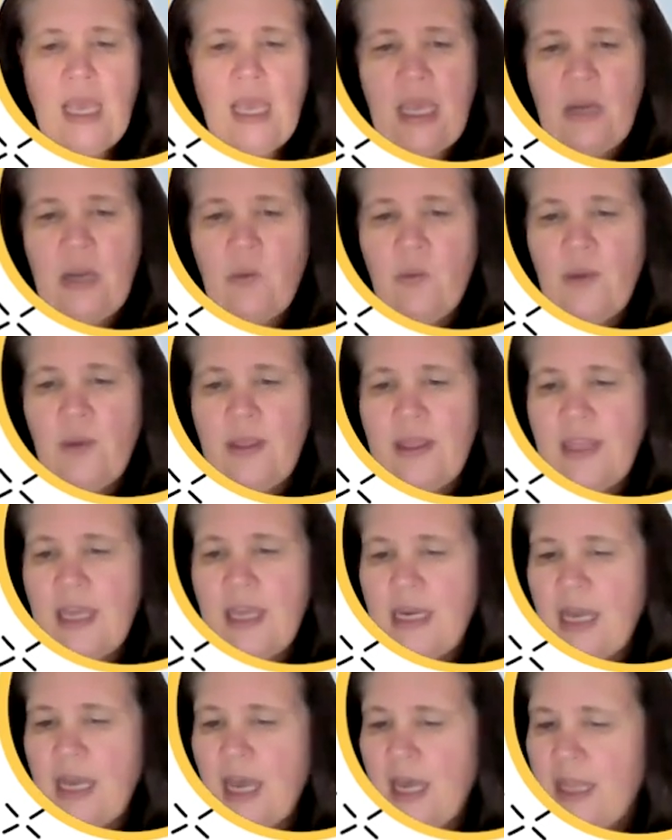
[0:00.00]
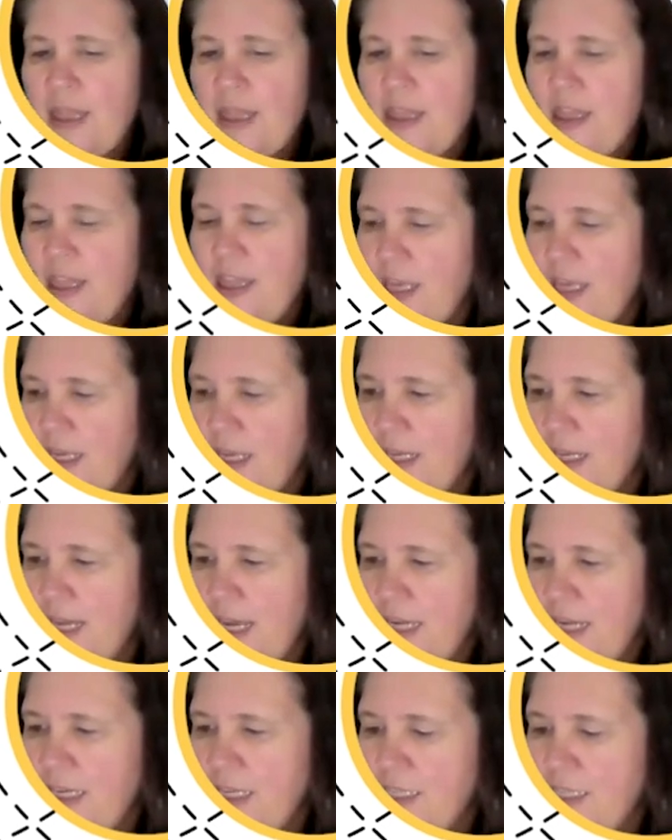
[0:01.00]
And with that, I think,
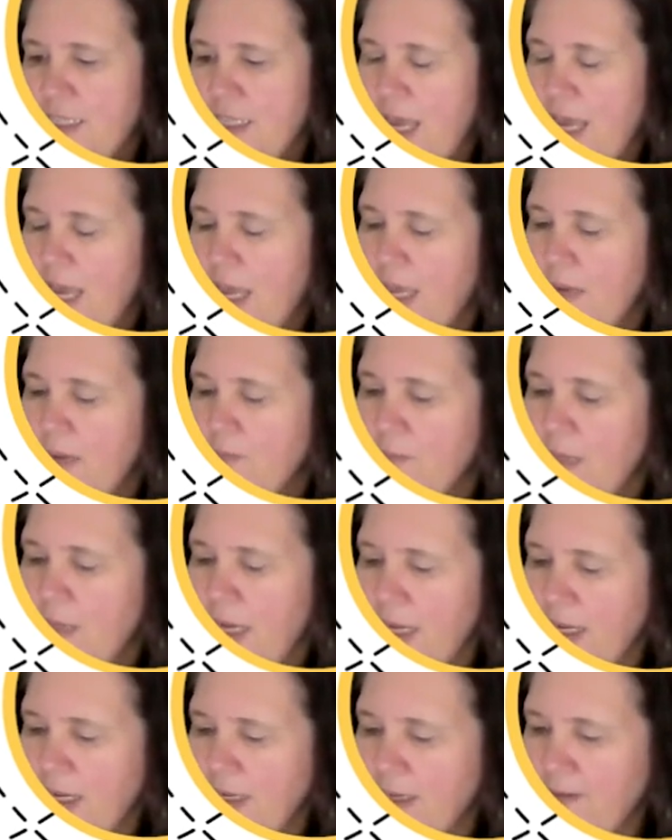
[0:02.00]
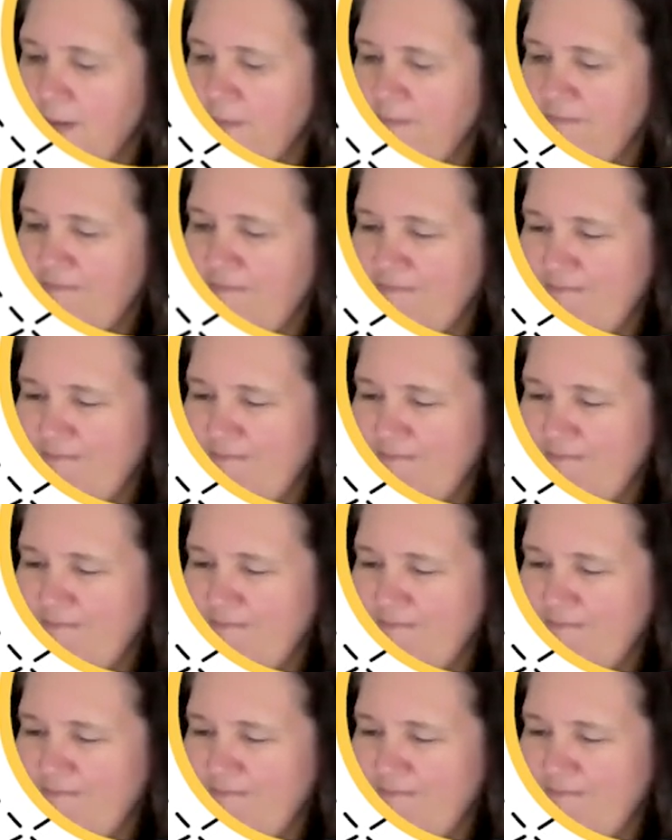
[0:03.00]
ladies, I am done.